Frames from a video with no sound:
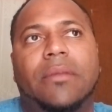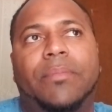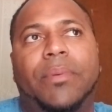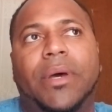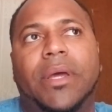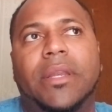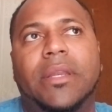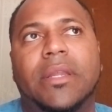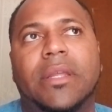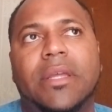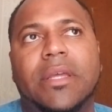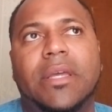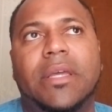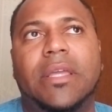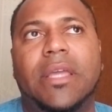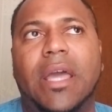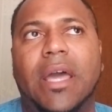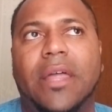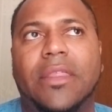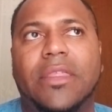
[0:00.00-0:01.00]
But
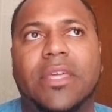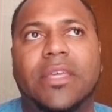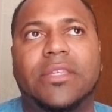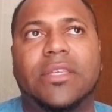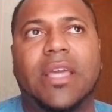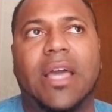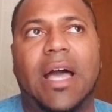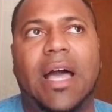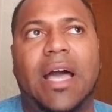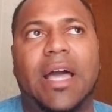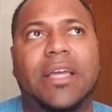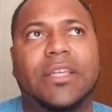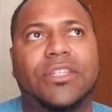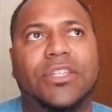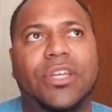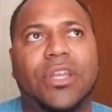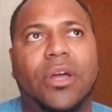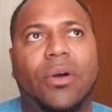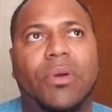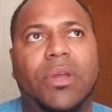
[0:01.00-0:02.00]
yeah, these guys,
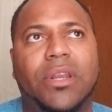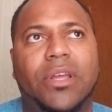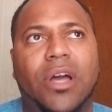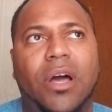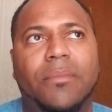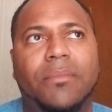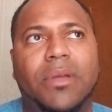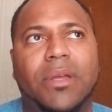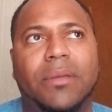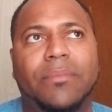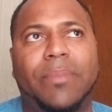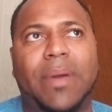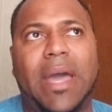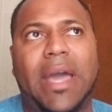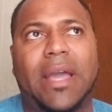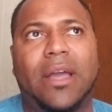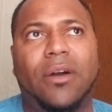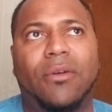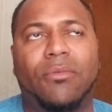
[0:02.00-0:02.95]
it comes back